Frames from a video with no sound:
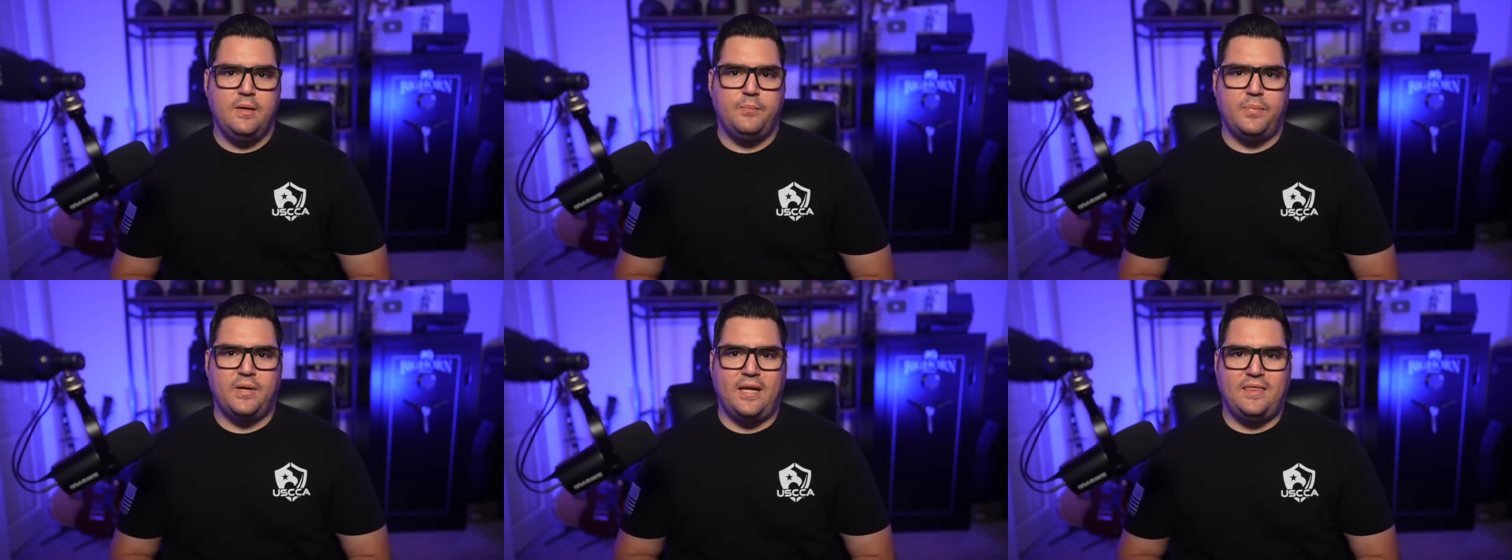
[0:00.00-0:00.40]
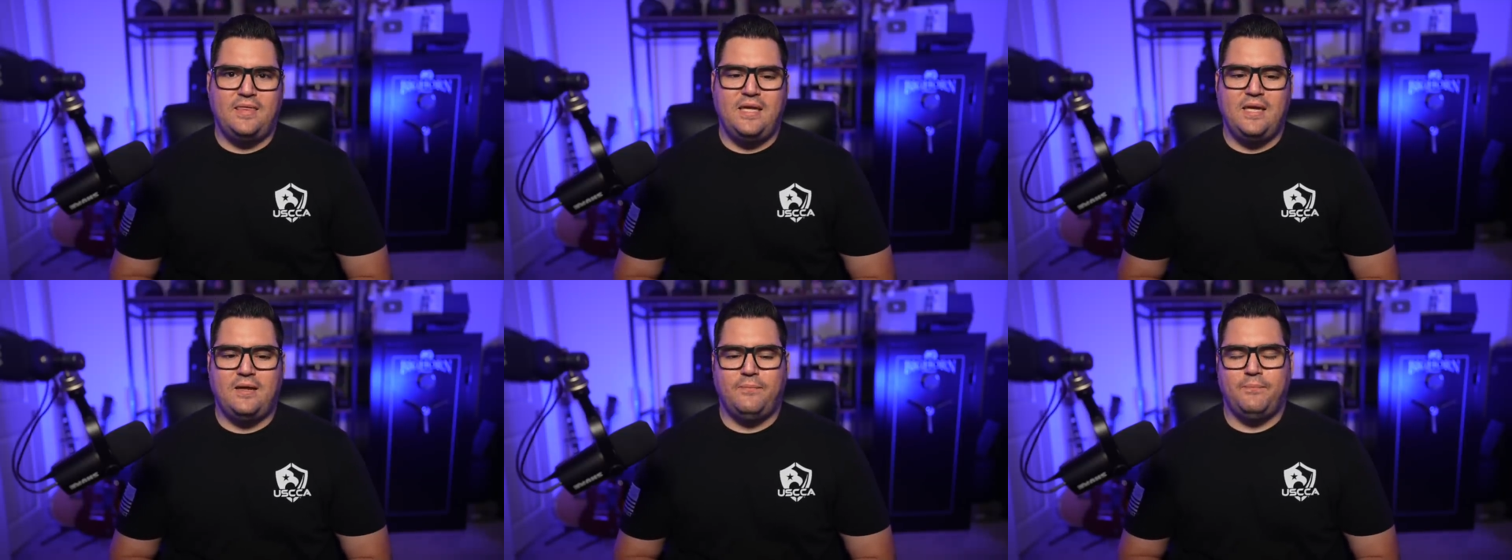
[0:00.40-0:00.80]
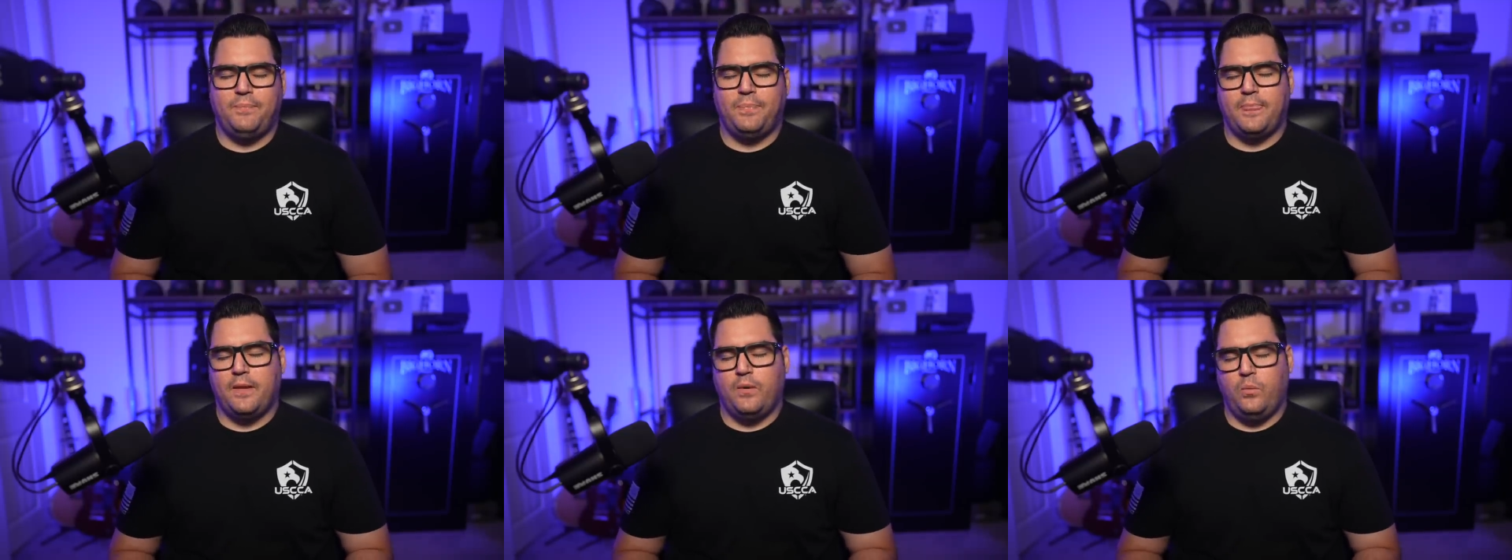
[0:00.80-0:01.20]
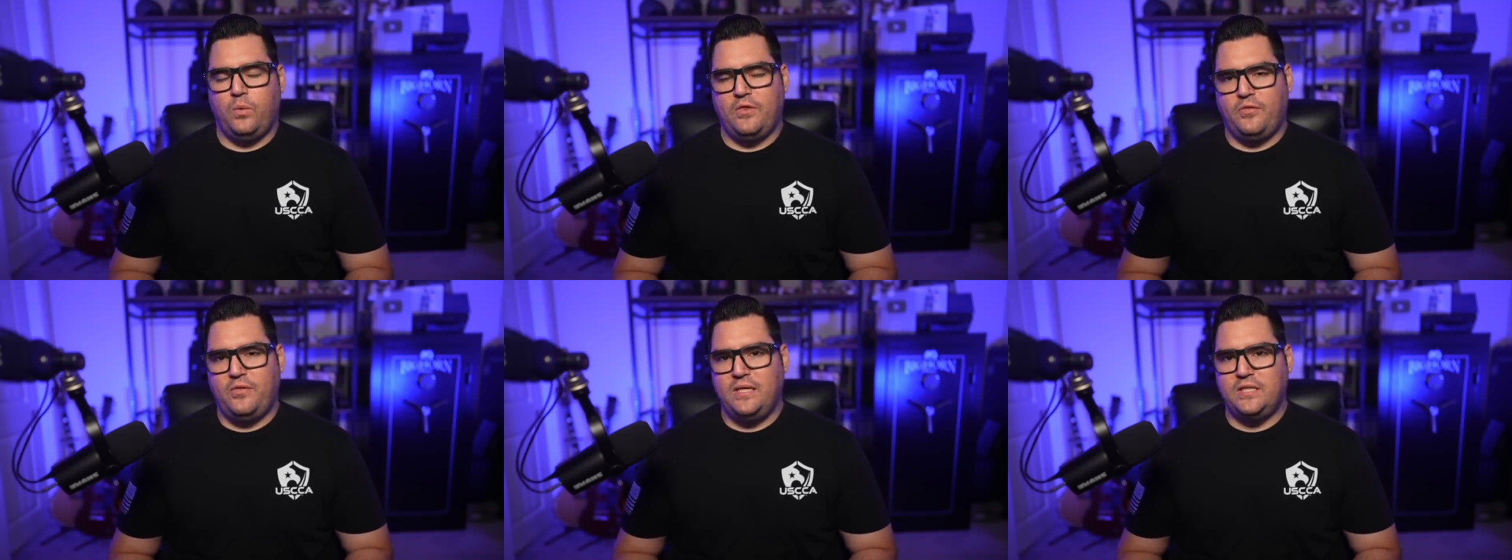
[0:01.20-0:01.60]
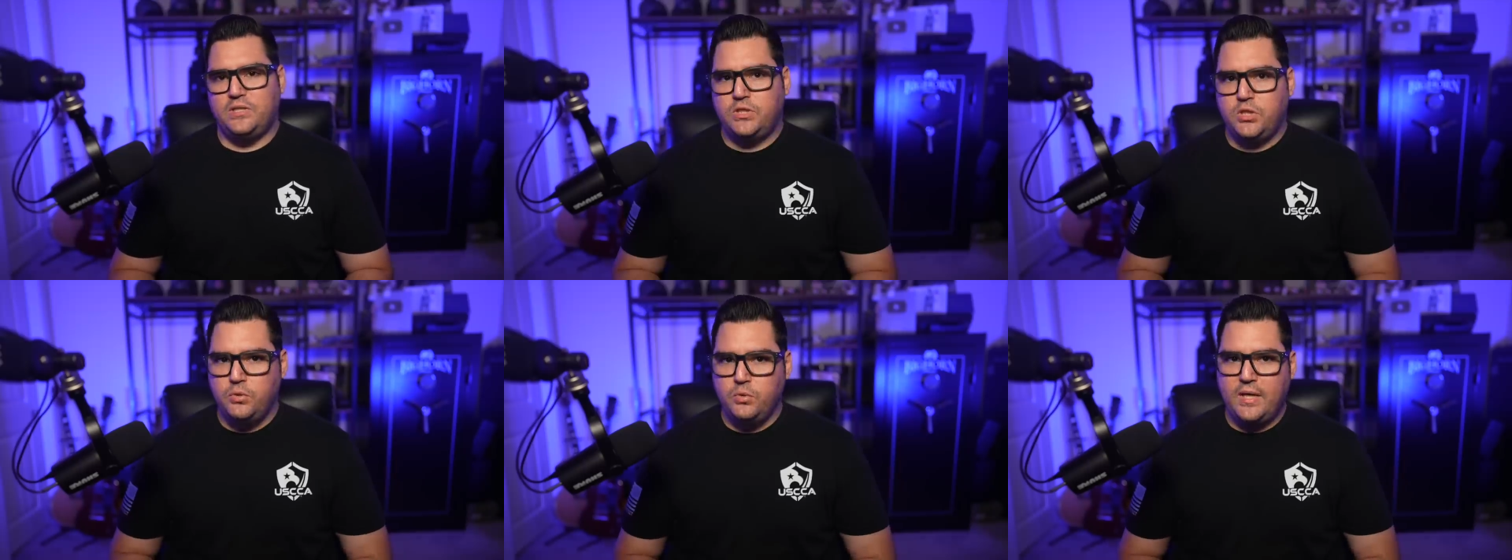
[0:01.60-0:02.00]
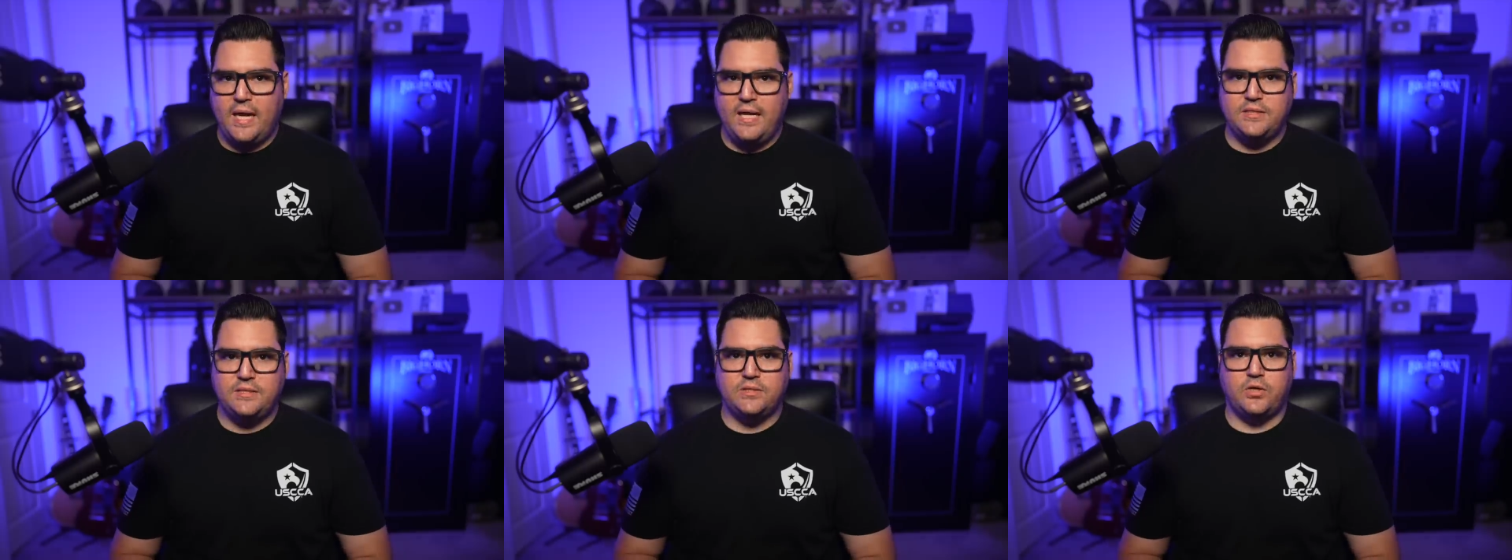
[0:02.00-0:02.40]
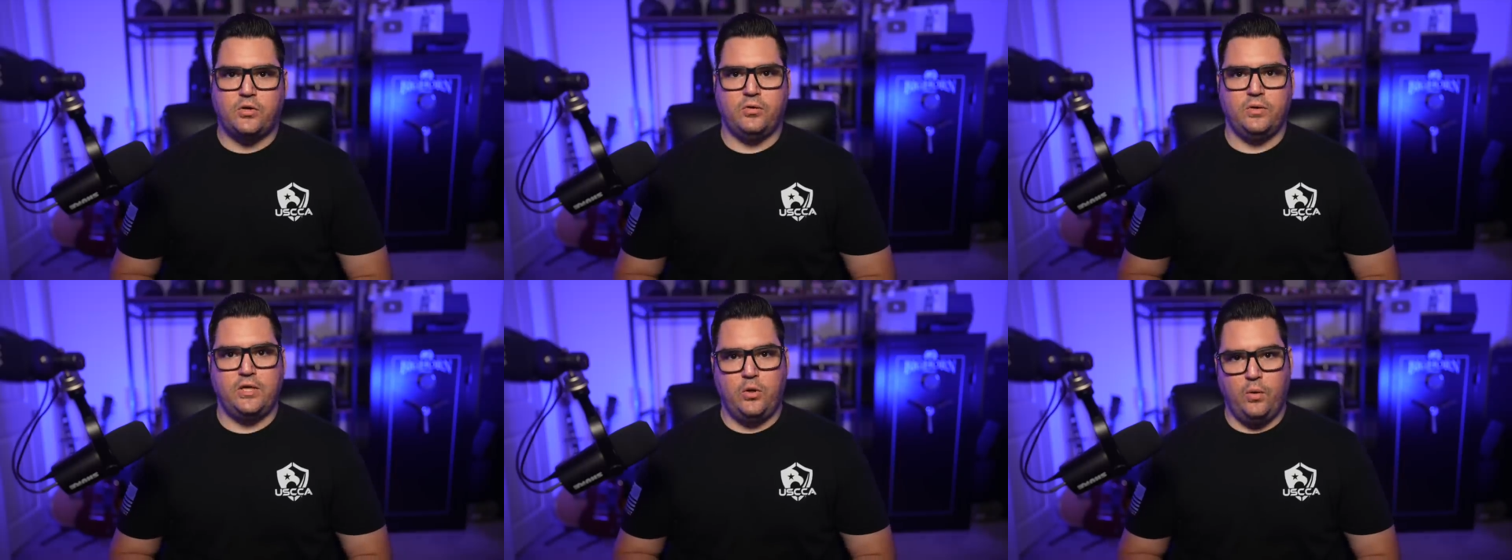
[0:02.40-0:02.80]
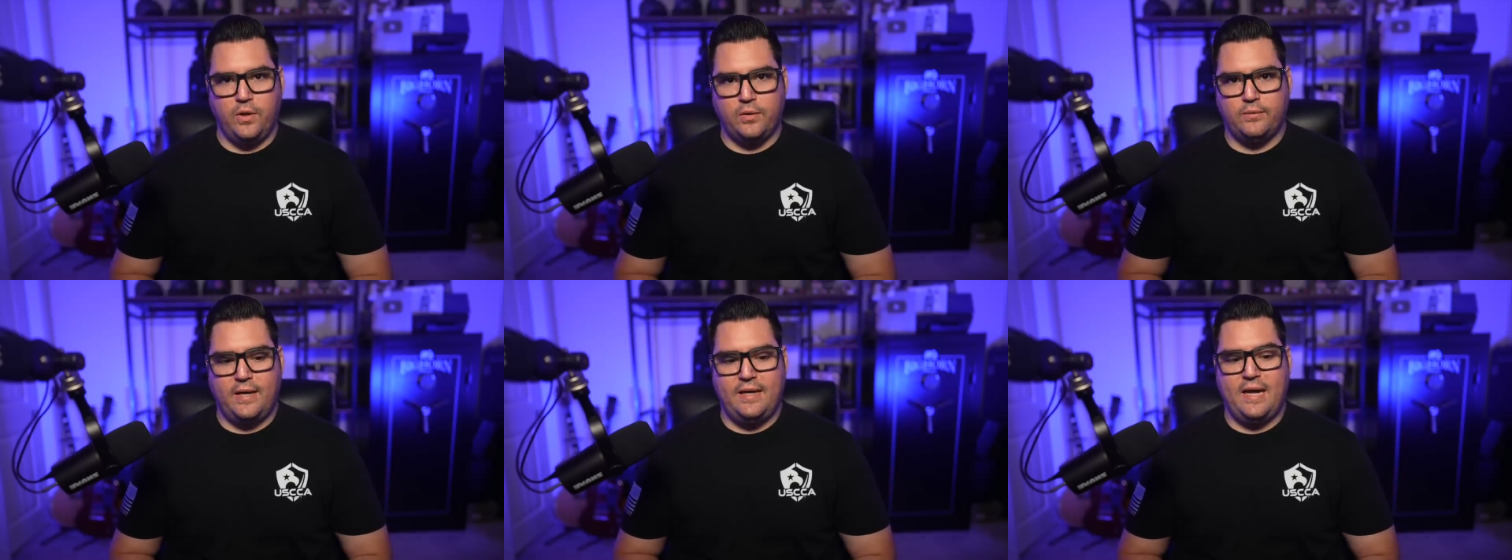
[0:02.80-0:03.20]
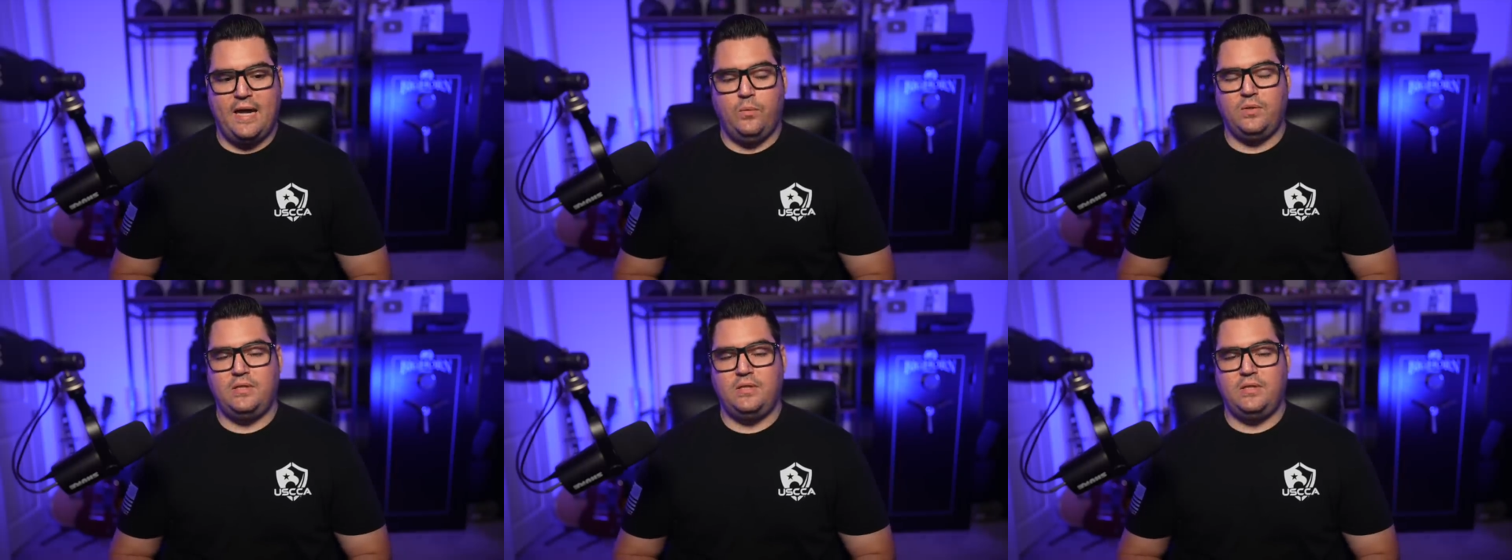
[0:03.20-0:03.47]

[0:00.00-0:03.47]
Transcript: But I think with these two cases currently going right now,